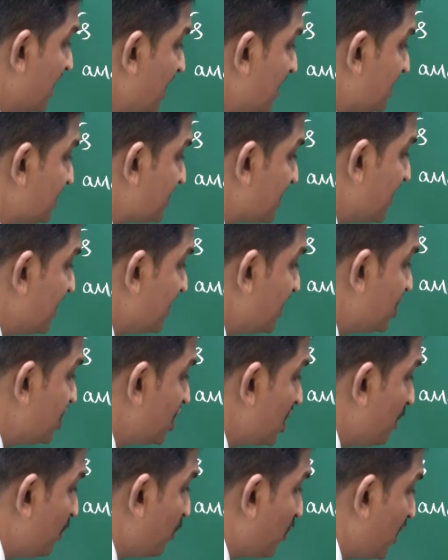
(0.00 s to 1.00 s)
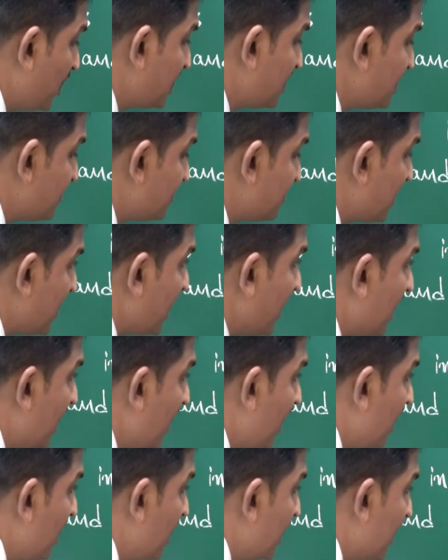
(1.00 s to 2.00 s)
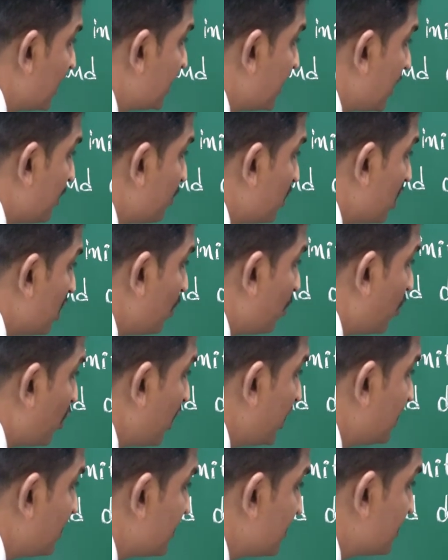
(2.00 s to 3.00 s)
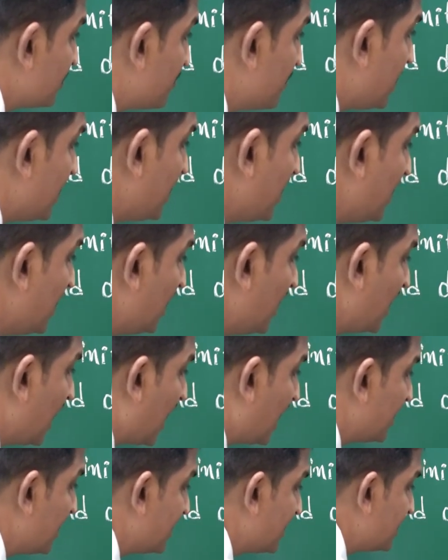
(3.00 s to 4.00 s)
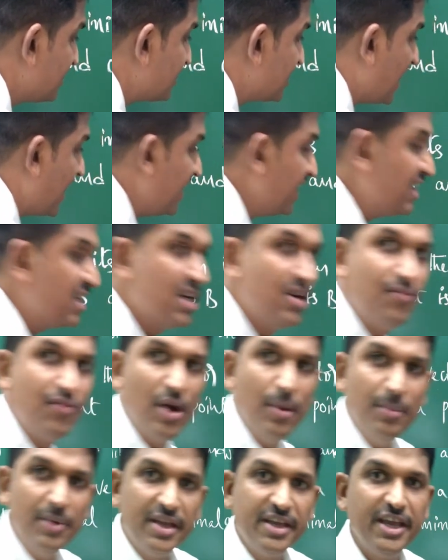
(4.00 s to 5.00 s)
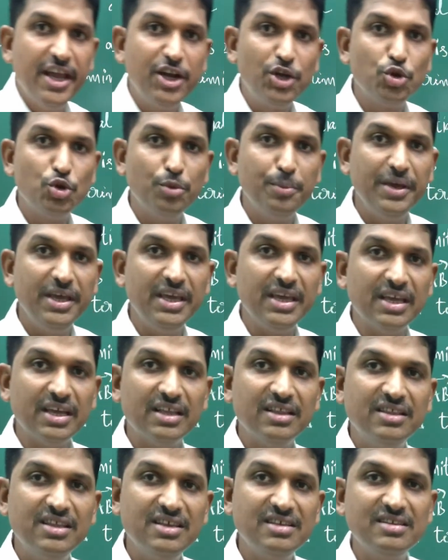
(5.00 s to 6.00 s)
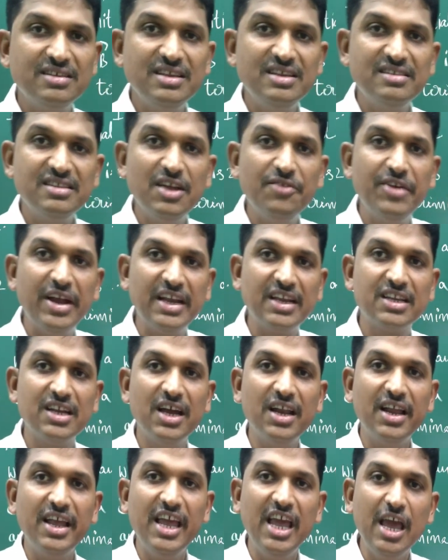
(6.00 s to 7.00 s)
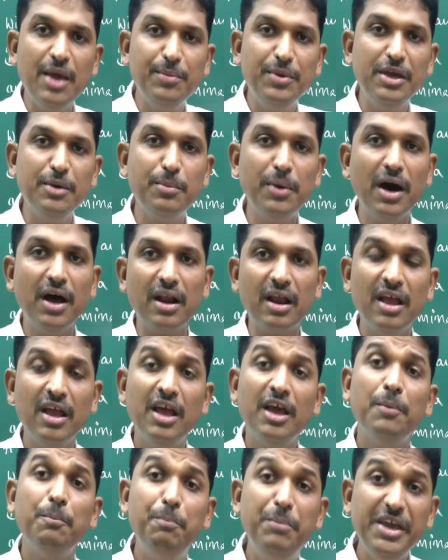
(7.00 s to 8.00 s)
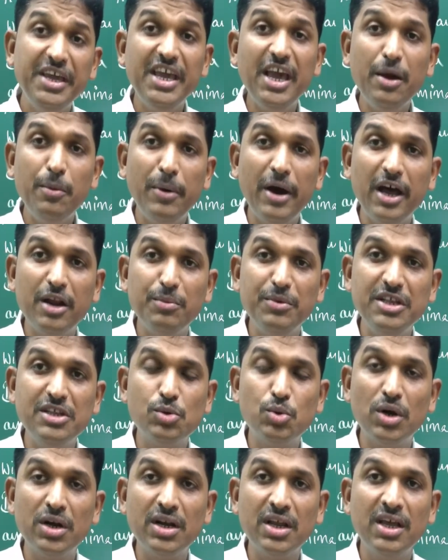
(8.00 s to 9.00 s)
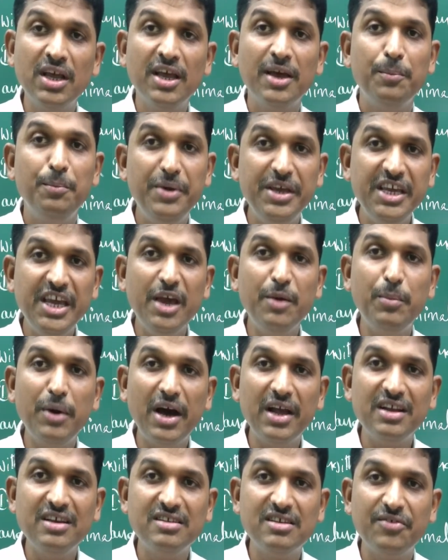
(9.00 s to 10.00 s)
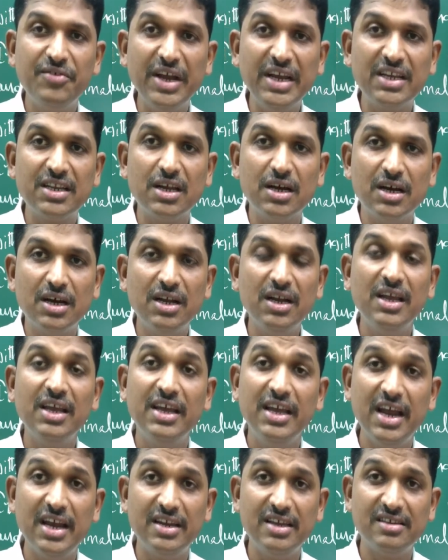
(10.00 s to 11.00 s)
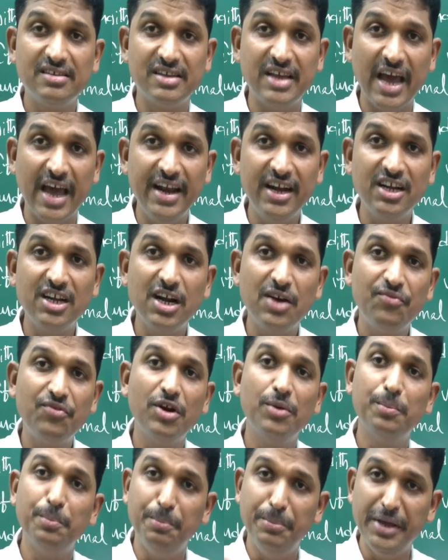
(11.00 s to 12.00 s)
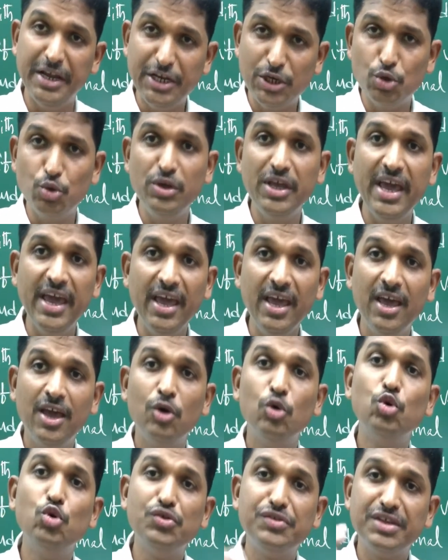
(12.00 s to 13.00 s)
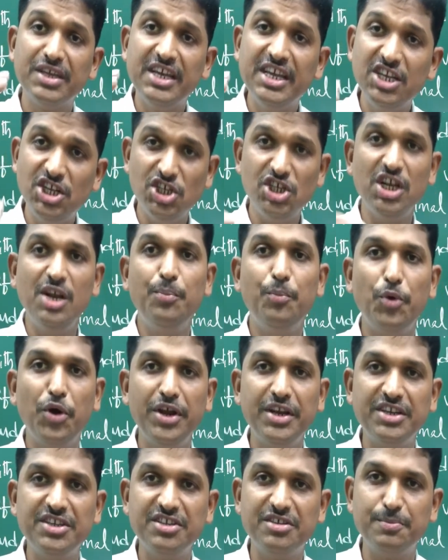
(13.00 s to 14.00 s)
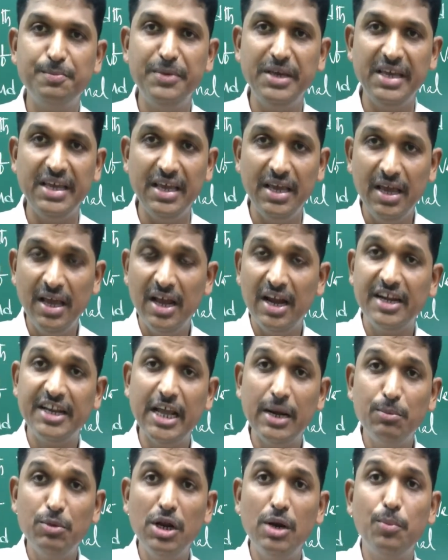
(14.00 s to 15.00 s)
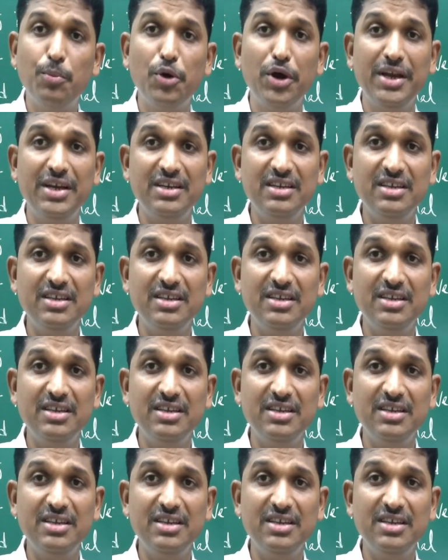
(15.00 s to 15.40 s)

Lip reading: its initial point is A, terminal point is B, and it is directed from A to B. This is the vector AB bar. BA bar means what? BA bar is a vector. It is directed from B to A, whose initial point is B, terminal point